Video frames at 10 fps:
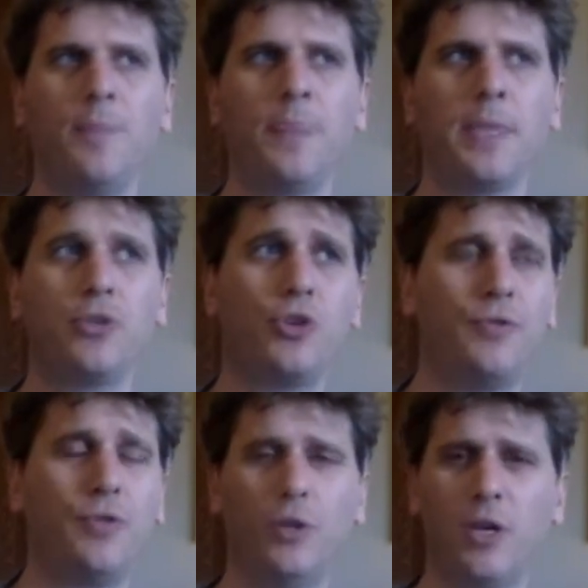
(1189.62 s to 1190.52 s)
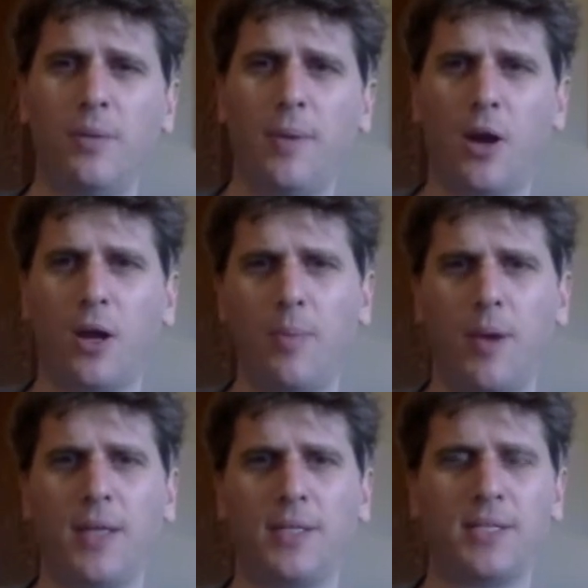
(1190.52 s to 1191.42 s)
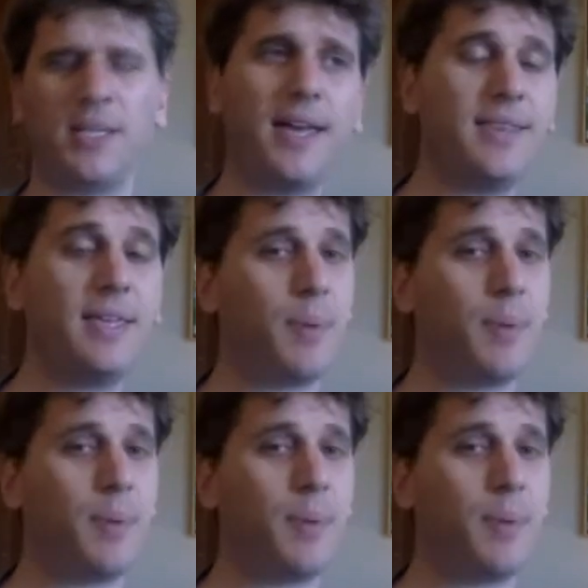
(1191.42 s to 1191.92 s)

So if you look in American politics, and I think,